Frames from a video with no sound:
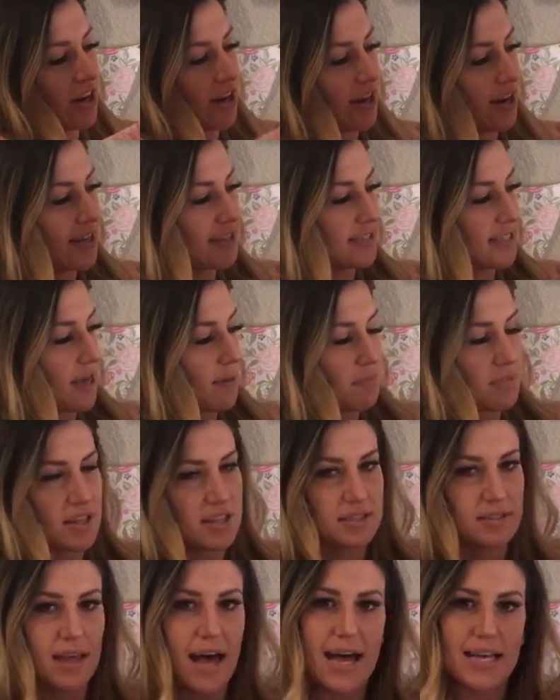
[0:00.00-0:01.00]
it ends up
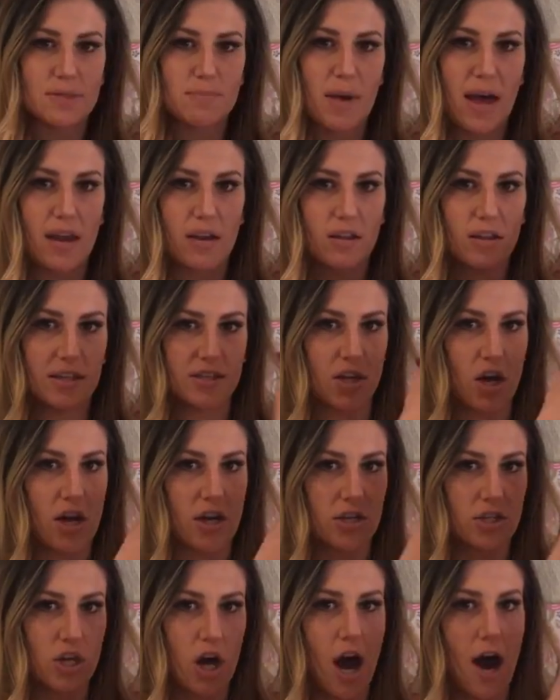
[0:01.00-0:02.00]
this last petal is
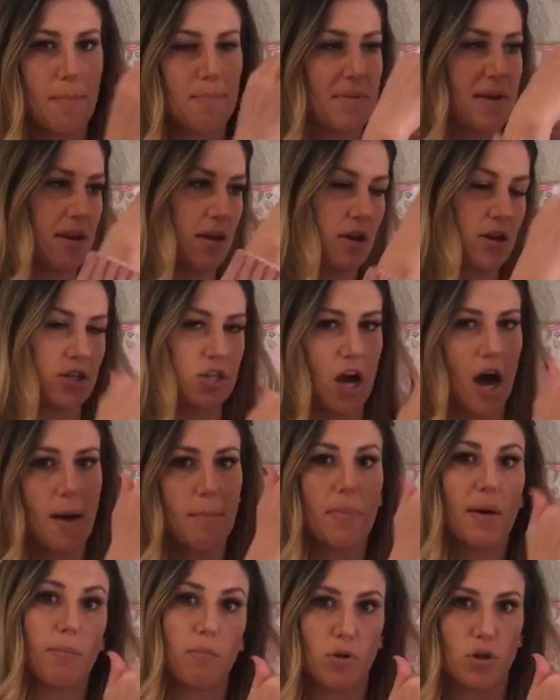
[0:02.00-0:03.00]
on top and on
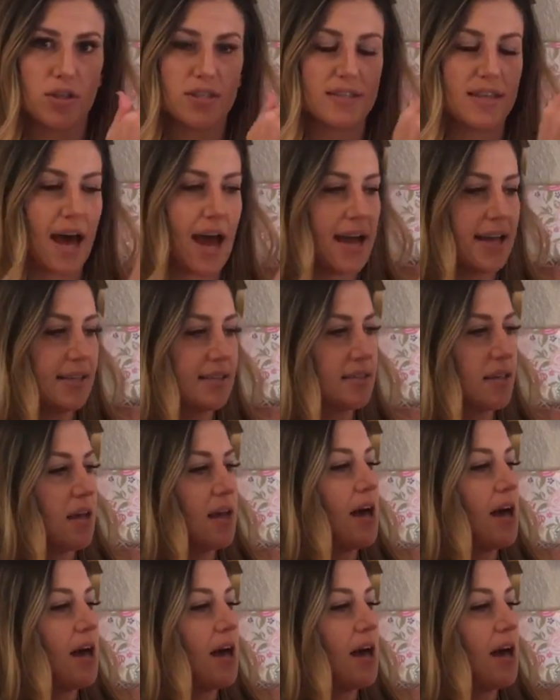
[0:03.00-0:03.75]
top on both sides.